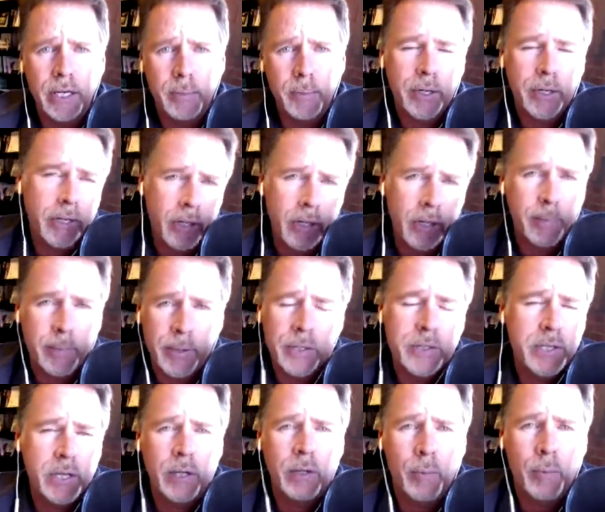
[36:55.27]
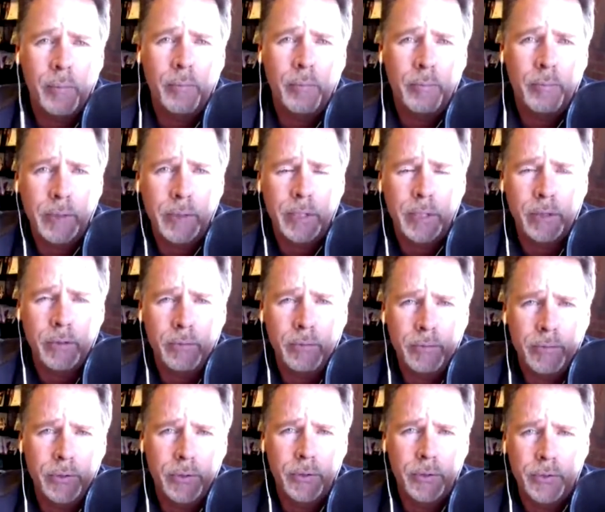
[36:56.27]
And I'm going to tell them,
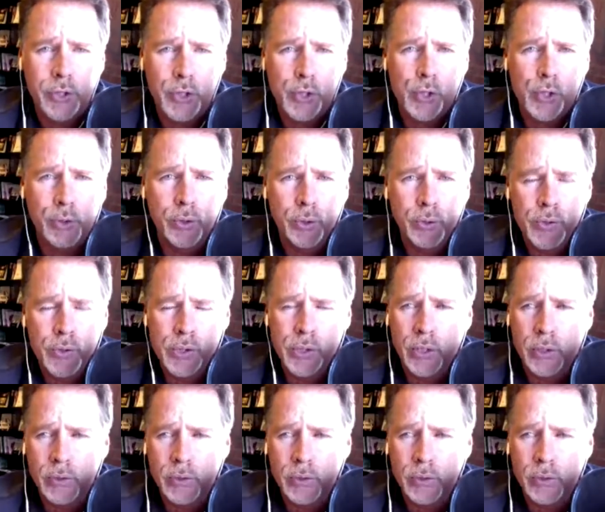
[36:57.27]
the truth.